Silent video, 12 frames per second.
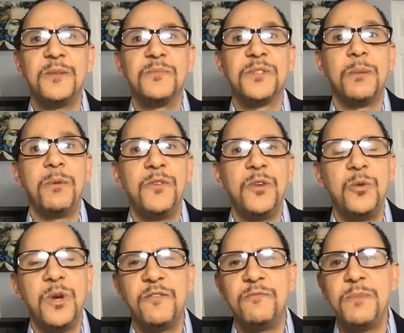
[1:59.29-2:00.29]
Some of you
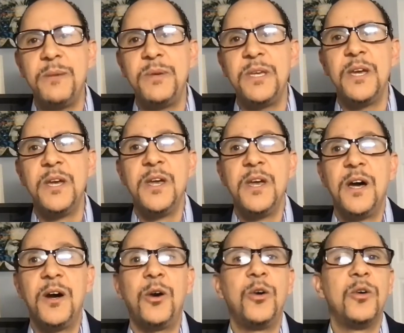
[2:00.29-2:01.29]
have maybe
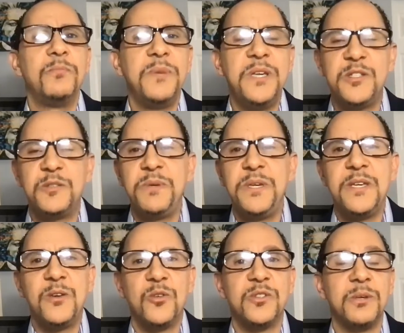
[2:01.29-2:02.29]
heard me
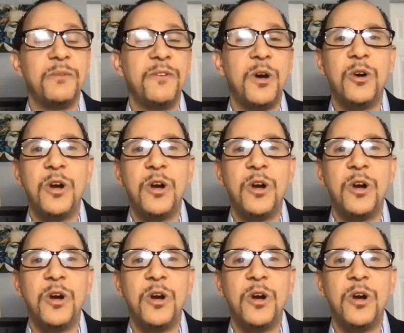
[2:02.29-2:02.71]
speak, or some of our